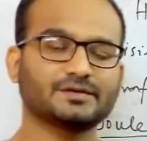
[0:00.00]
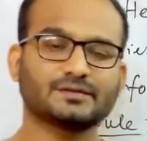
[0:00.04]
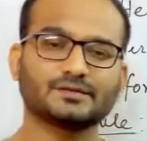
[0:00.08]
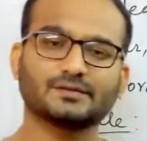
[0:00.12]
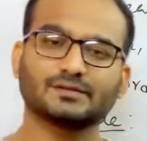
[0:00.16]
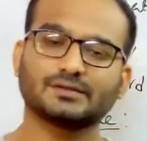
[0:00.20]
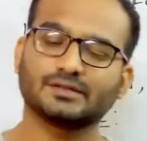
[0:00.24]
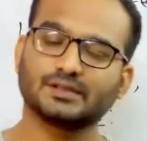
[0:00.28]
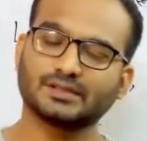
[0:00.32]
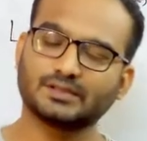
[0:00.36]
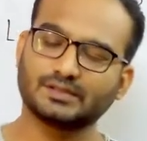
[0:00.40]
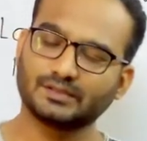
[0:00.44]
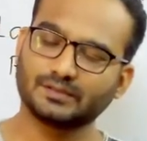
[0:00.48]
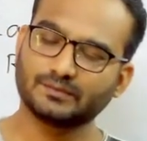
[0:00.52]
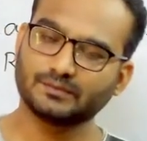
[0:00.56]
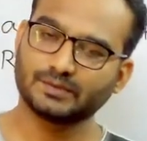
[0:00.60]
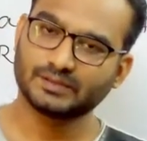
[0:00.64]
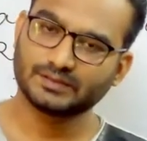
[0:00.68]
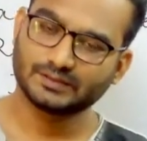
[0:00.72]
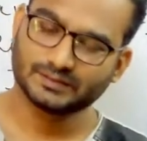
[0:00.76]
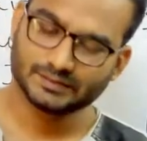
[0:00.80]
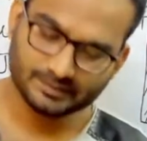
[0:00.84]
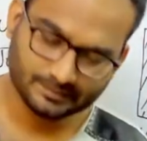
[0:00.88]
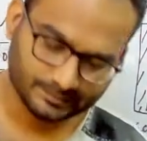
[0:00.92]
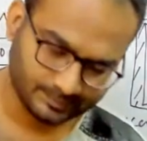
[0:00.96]
is nothing
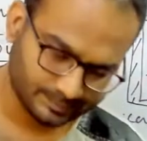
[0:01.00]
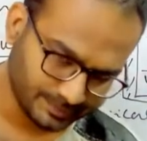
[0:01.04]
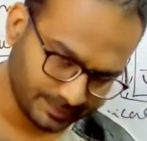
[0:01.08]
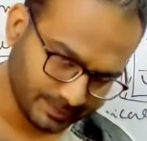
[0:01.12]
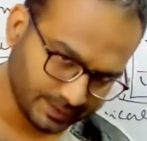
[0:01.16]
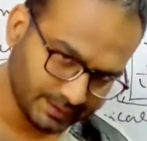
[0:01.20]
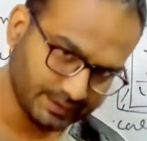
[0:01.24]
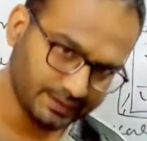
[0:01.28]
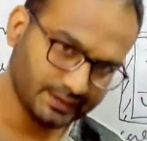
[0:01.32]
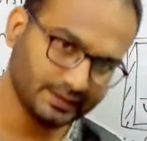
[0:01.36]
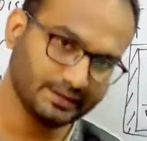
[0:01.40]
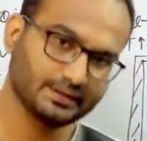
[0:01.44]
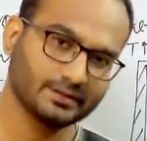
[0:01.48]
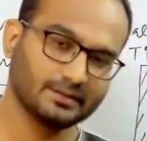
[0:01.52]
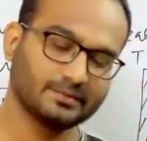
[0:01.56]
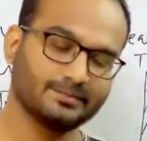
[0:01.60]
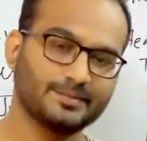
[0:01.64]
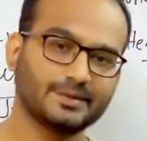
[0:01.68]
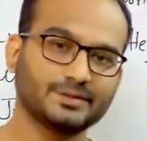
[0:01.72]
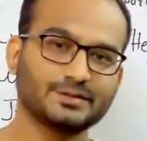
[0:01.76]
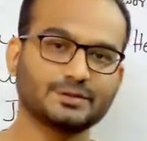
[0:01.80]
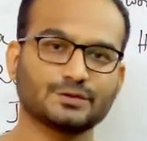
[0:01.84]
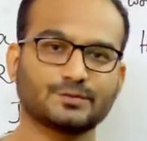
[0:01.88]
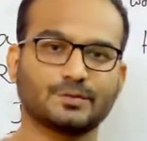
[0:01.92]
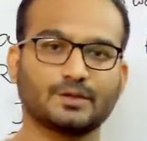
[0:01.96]
but simply the
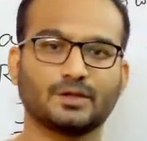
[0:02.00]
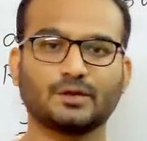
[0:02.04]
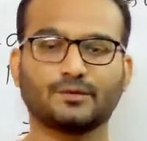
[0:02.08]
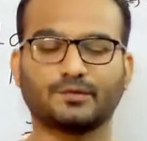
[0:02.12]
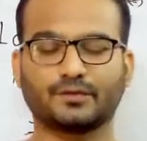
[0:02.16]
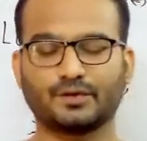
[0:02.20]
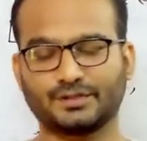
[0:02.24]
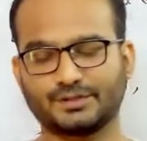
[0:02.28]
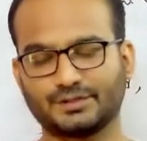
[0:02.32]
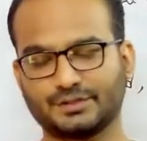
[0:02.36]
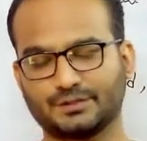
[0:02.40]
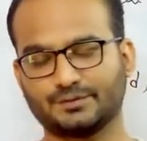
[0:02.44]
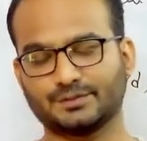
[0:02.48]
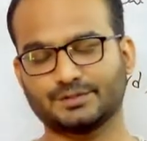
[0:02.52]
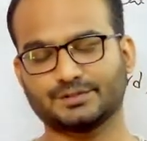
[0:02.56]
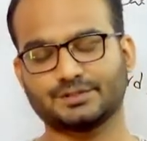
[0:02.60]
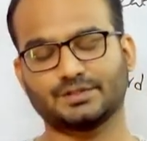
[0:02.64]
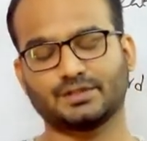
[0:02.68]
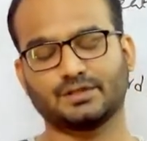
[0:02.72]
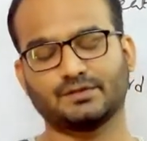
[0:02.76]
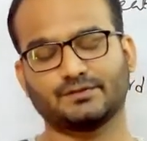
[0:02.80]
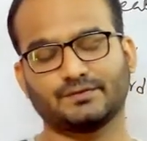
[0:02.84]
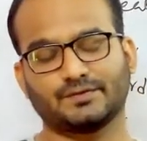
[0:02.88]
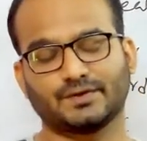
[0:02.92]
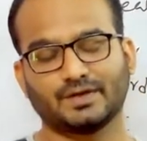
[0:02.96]
principle of
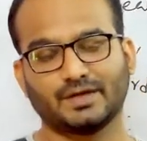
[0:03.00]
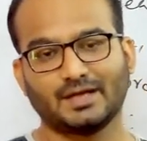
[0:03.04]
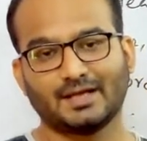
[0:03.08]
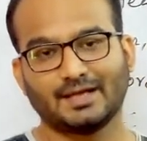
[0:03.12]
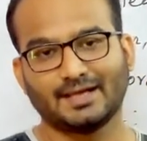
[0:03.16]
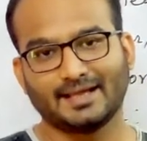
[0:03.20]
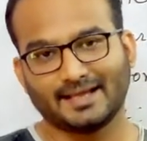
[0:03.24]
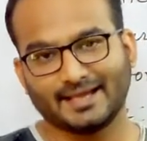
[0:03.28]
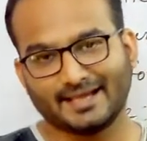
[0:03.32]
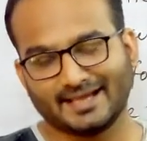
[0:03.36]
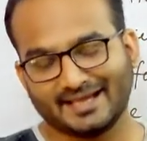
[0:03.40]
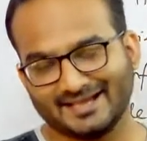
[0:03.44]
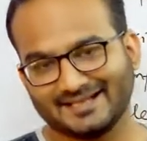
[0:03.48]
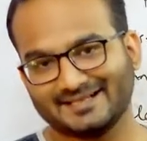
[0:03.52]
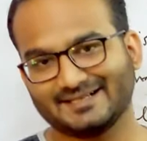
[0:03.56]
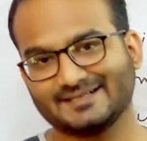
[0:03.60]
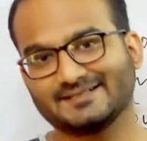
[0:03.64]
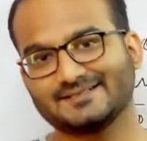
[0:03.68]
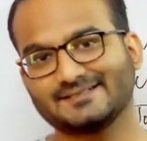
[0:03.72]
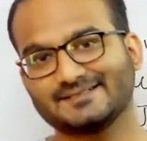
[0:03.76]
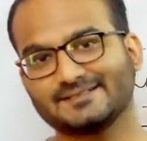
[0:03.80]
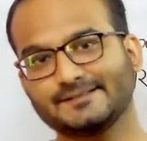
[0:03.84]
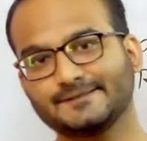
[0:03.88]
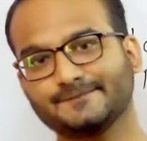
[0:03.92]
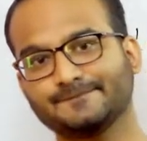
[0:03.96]
conservation of
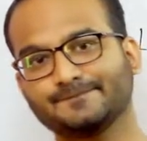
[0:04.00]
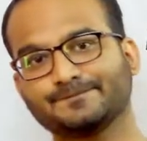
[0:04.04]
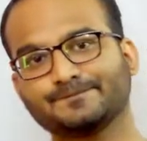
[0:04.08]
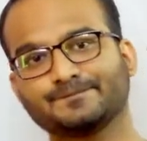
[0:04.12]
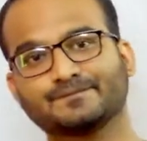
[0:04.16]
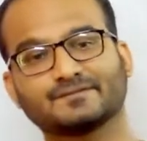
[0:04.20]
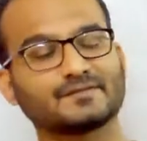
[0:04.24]
energy,